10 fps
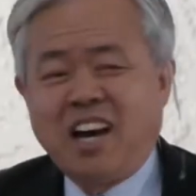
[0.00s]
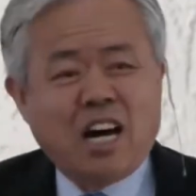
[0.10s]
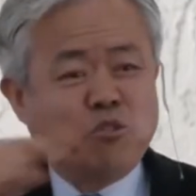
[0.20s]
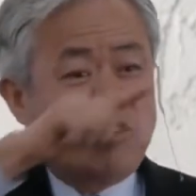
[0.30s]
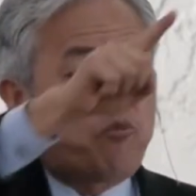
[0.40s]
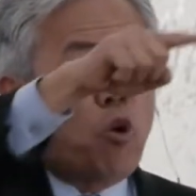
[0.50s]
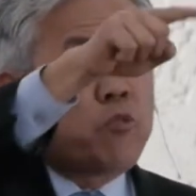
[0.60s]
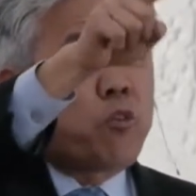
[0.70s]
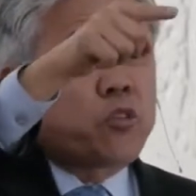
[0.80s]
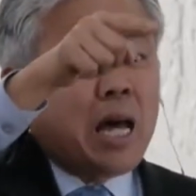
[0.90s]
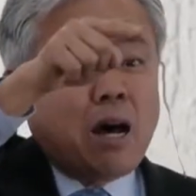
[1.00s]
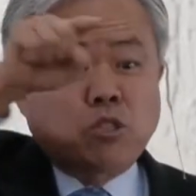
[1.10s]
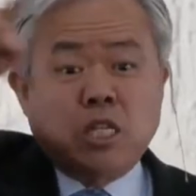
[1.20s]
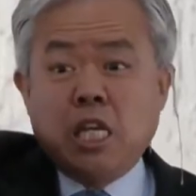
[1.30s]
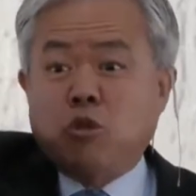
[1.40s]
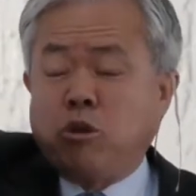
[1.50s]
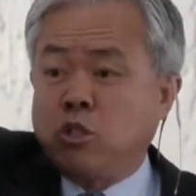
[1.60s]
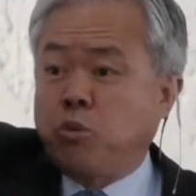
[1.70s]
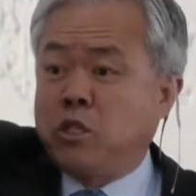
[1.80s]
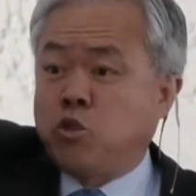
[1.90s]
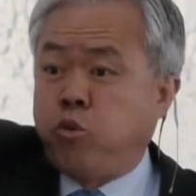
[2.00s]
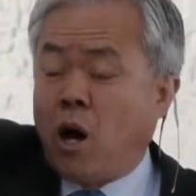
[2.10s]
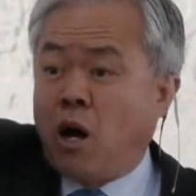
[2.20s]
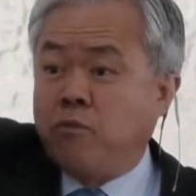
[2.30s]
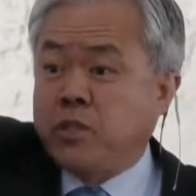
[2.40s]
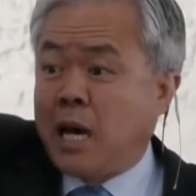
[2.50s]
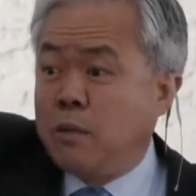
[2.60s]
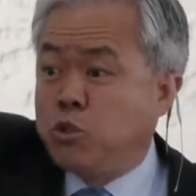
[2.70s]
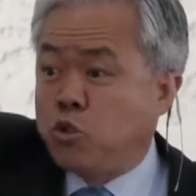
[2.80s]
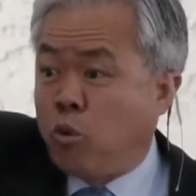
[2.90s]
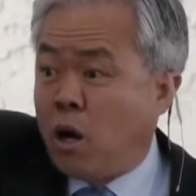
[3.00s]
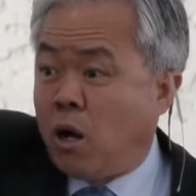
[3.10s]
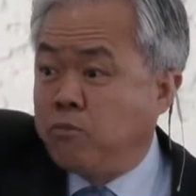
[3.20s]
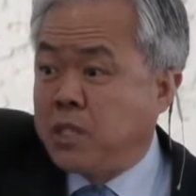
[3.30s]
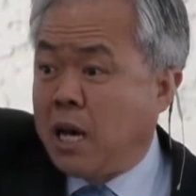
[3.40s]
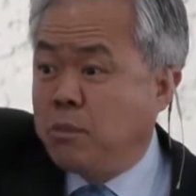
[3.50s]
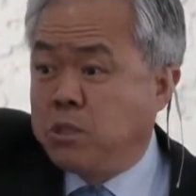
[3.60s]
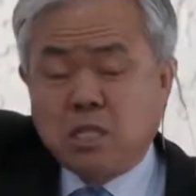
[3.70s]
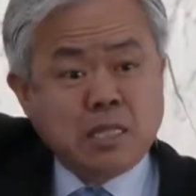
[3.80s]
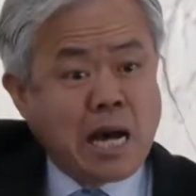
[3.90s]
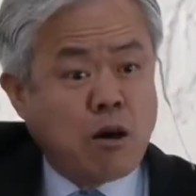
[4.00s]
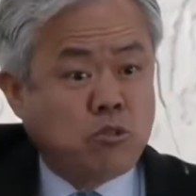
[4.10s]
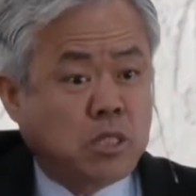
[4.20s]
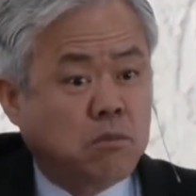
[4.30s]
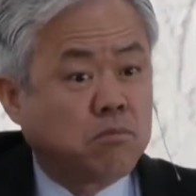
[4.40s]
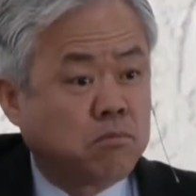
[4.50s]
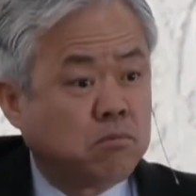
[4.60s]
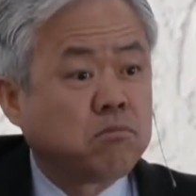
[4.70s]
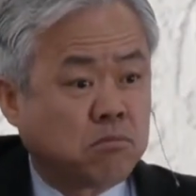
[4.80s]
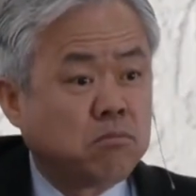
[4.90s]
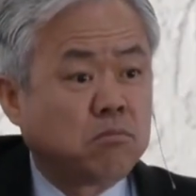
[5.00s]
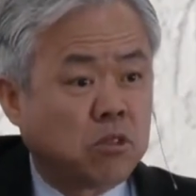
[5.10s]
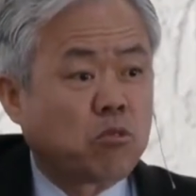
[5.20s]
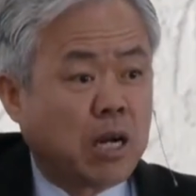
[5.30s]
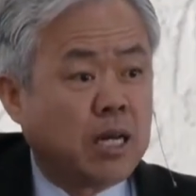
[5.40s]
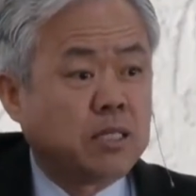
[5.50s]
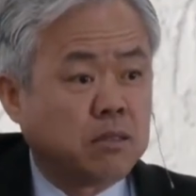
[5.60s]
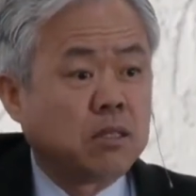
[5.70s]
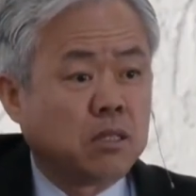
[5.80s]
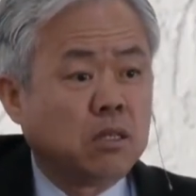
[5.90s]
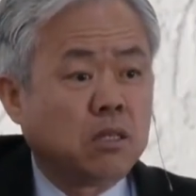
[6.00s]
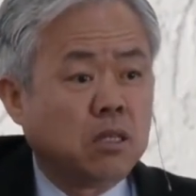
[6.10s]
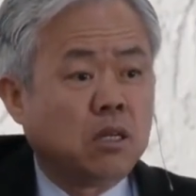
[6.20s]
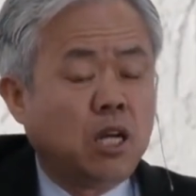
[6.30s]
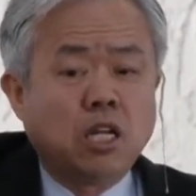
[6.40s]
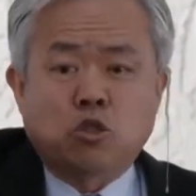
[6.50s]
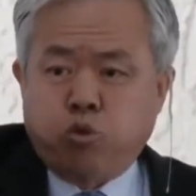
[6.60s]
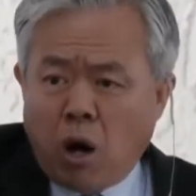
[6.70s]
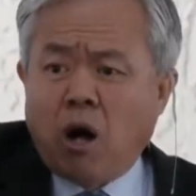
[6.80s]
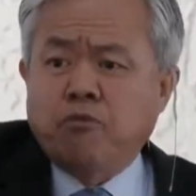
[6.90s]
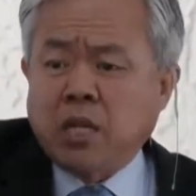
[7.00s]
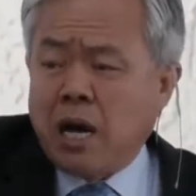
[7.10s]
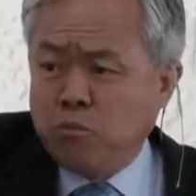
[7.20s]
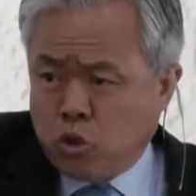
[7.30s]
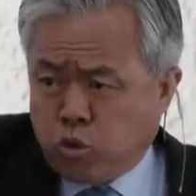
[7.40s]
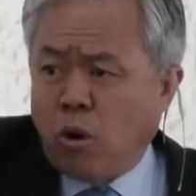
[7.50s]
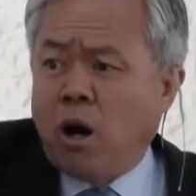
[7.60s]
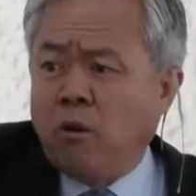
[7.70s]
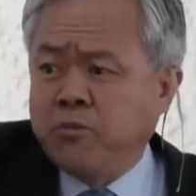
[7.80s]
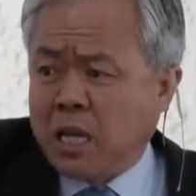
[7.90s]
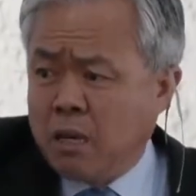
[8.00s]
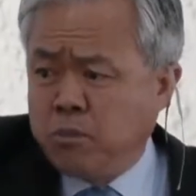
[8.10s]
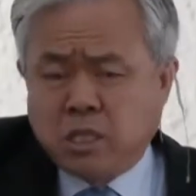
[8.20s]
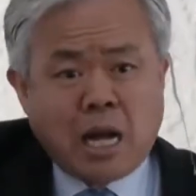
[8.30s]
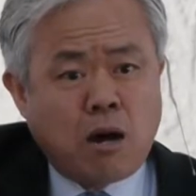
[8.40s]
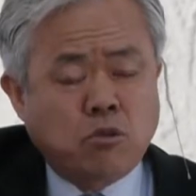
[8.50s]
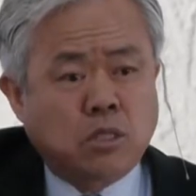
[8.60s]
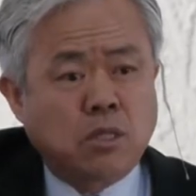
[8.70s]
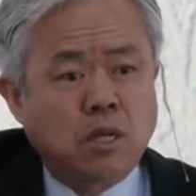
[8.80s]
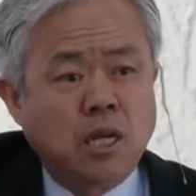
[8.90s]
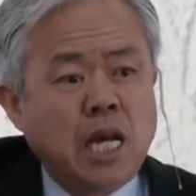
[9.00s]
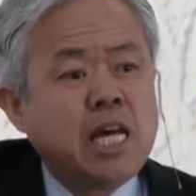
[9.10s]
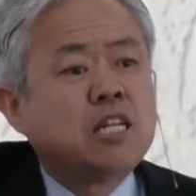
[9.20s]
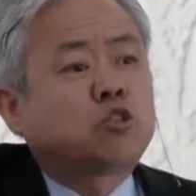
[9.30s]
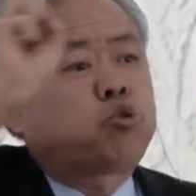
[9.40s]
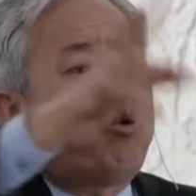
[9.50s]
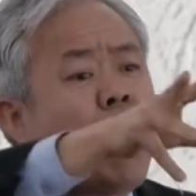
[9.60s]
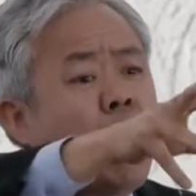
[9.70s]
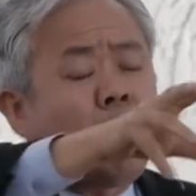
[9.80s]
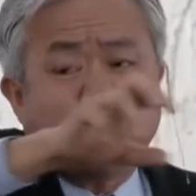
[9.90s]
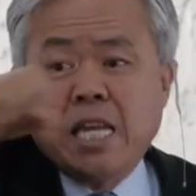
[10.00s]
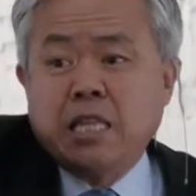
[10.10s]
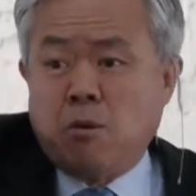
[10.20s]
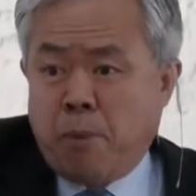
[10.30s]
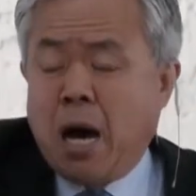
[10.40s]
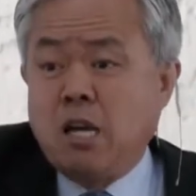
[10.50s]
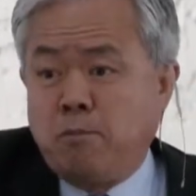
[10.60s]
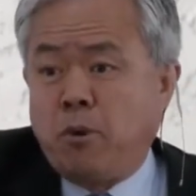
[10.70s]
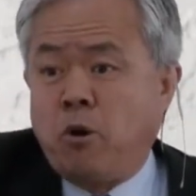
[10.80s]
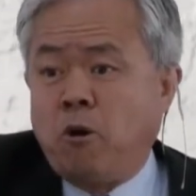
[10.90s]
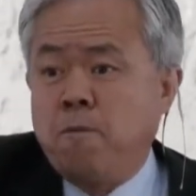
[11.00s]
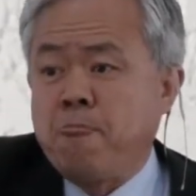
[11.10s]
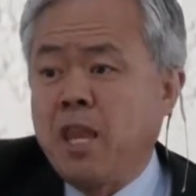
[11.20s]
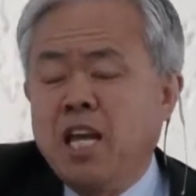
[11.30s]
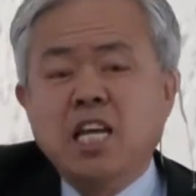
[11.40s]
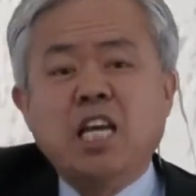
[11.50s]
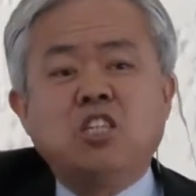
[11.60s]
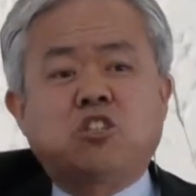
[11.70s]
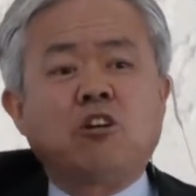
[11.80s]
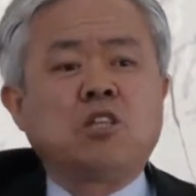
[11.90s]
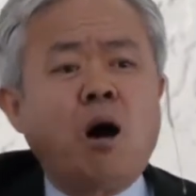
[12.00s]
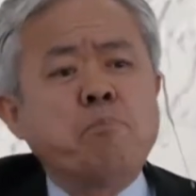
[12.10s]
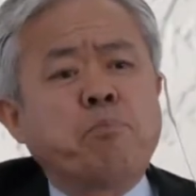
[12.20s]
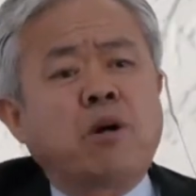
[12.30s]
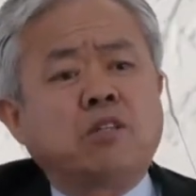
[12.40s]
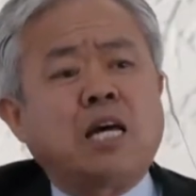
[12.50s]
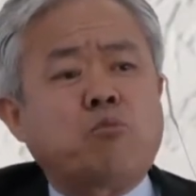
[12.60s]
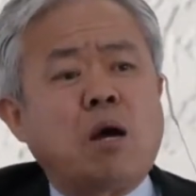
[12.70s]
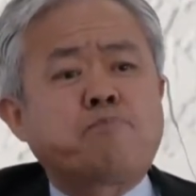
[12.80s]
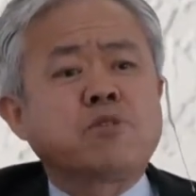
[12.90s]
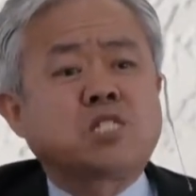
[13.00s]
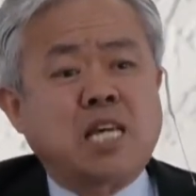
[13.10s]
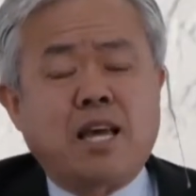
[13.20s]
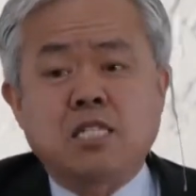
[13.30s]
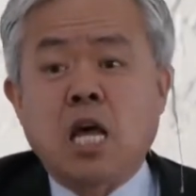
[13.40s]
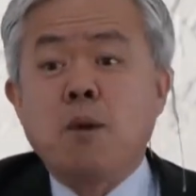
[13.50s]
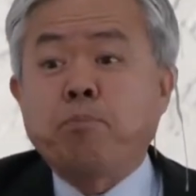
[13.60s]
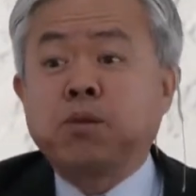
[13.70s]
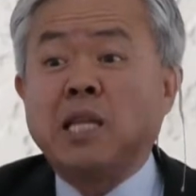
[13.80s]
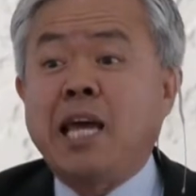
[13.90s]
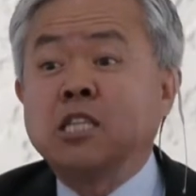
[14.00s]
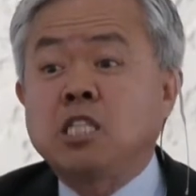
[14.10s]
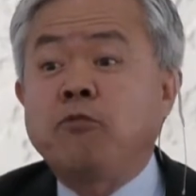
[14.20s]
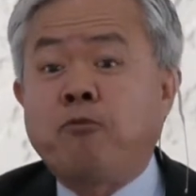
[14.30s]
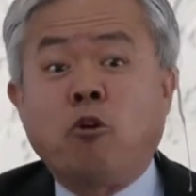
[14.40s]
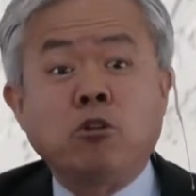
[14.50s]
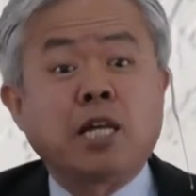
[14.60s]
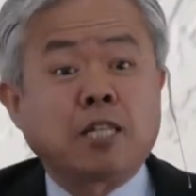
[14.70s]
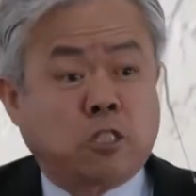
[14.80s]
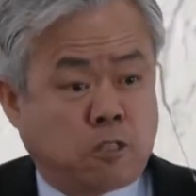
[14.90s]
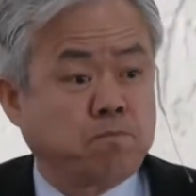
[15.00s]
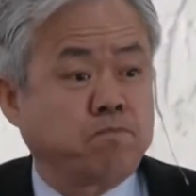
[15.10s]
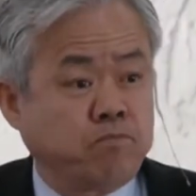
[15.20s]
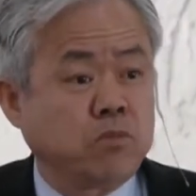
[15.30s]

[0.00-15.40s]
144,000 equals with 12 times 12 times 1,000 right? 12 times 12 times 1,000. 12 in the Bible is the number that represents plentifulness.